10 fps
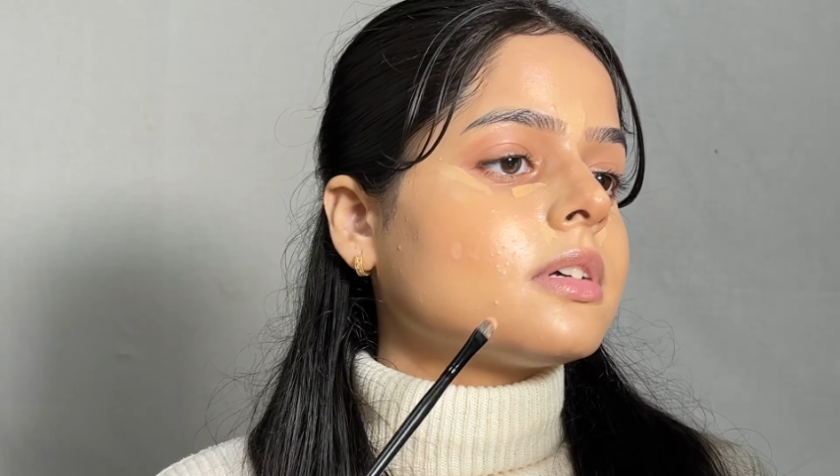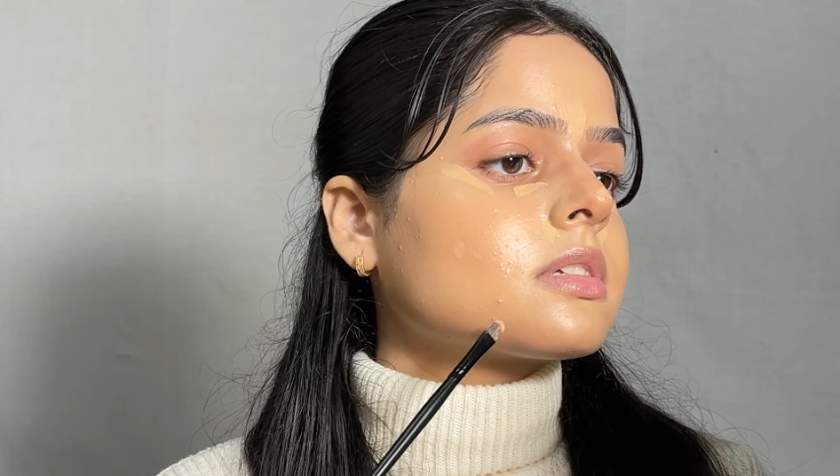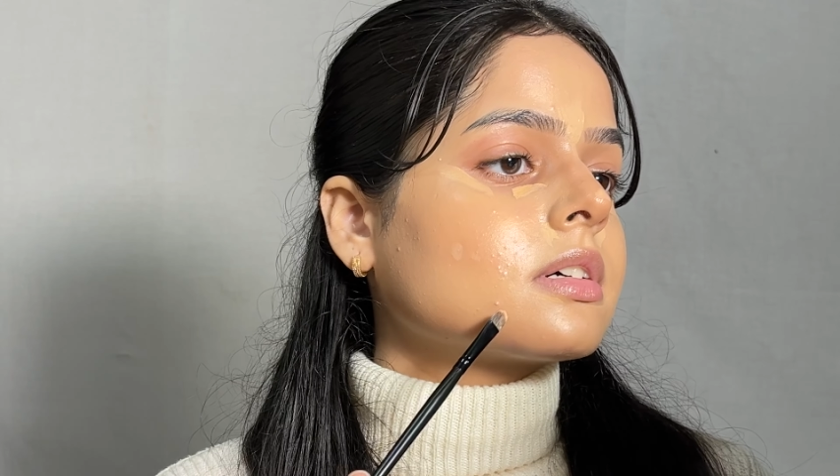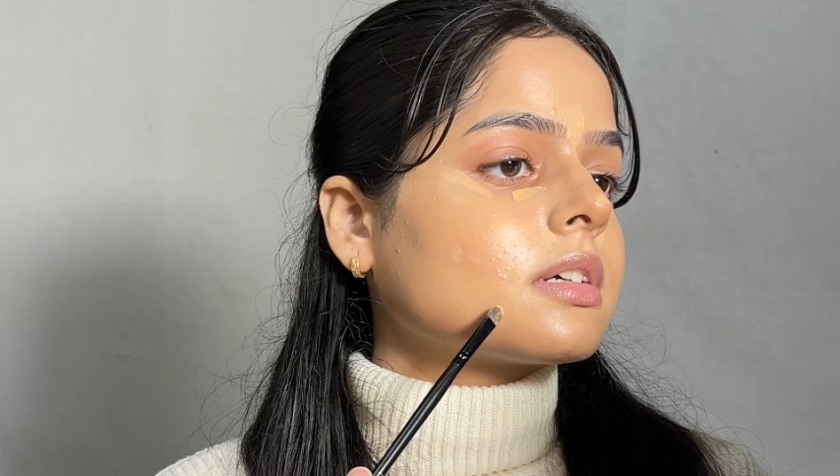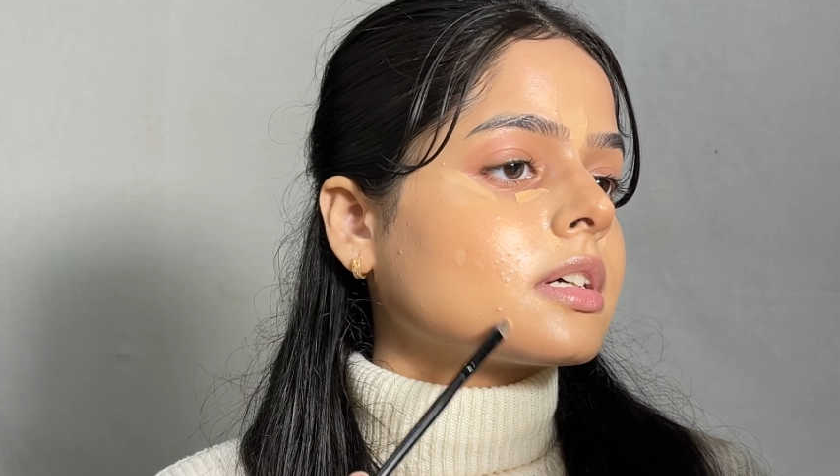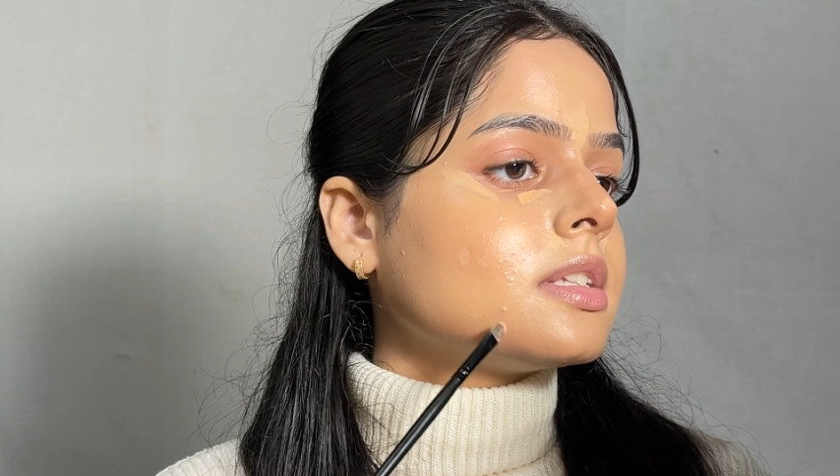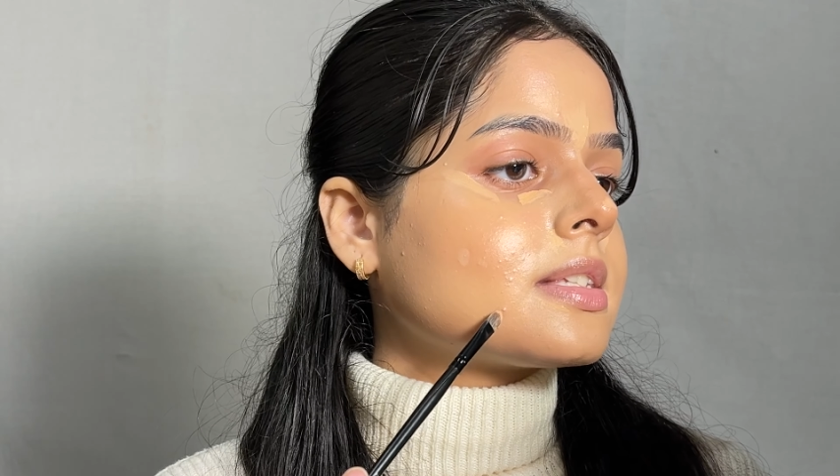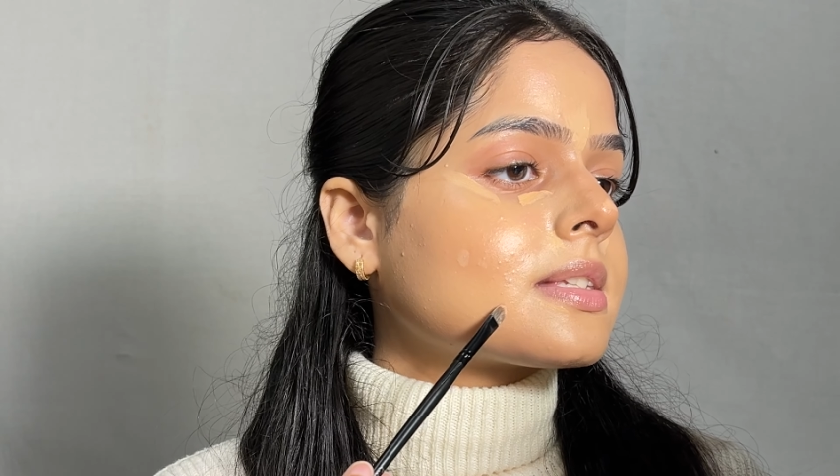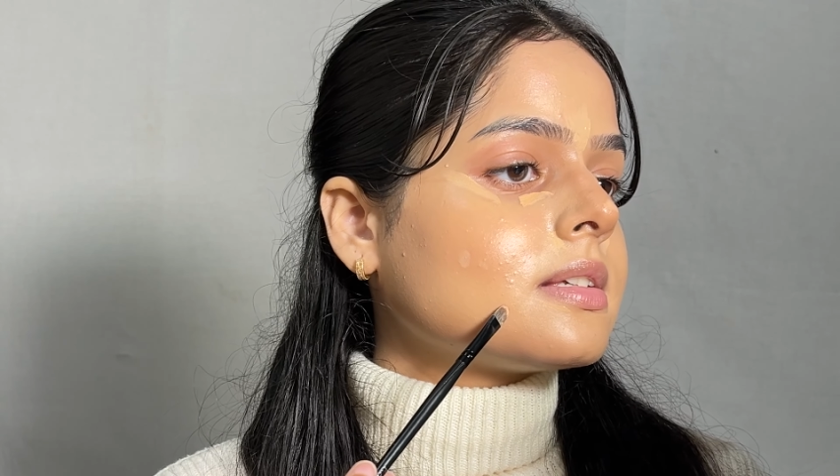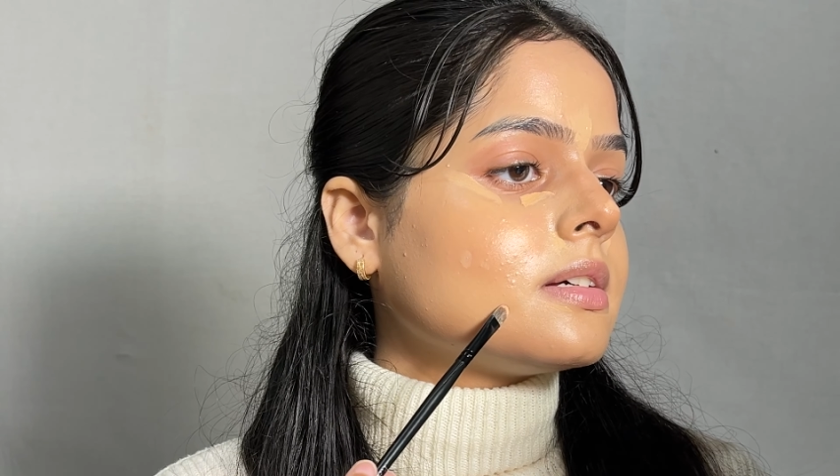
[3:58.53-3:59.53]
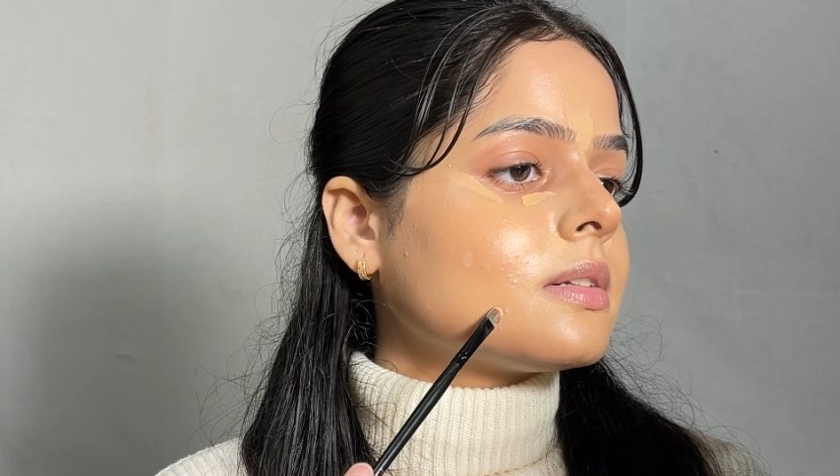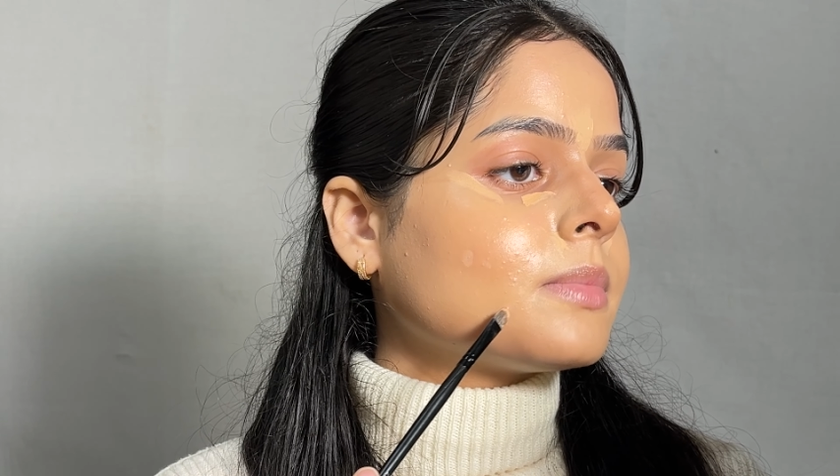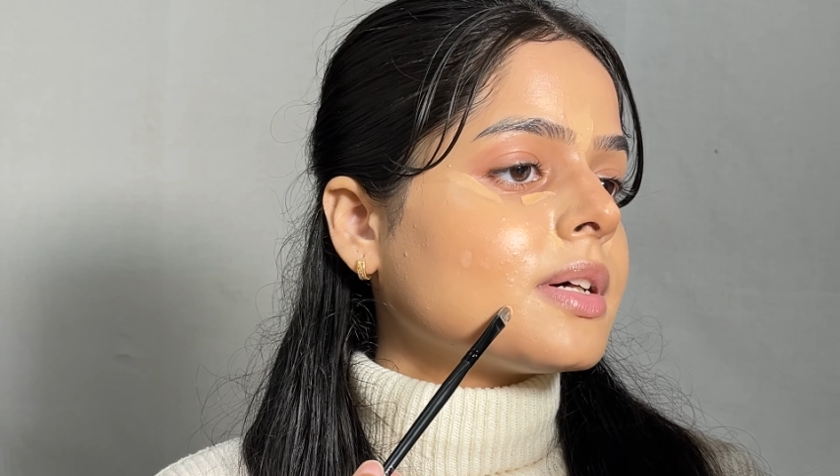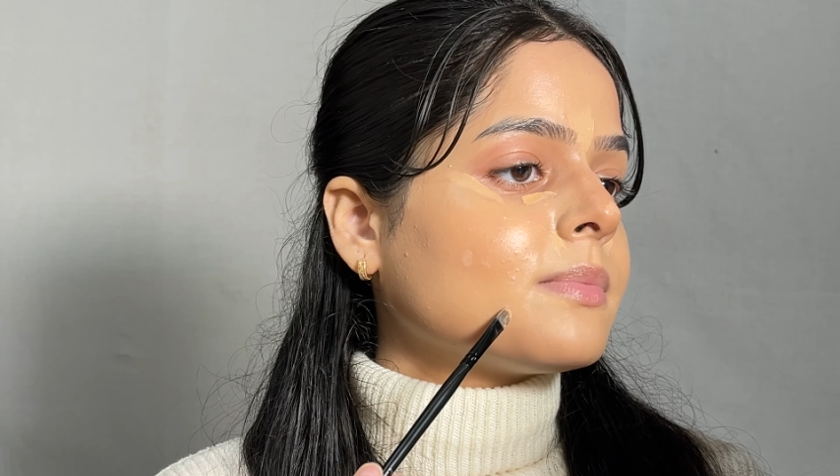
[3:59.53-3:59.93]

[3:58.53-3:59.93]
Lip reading: I'm also gonna conceal my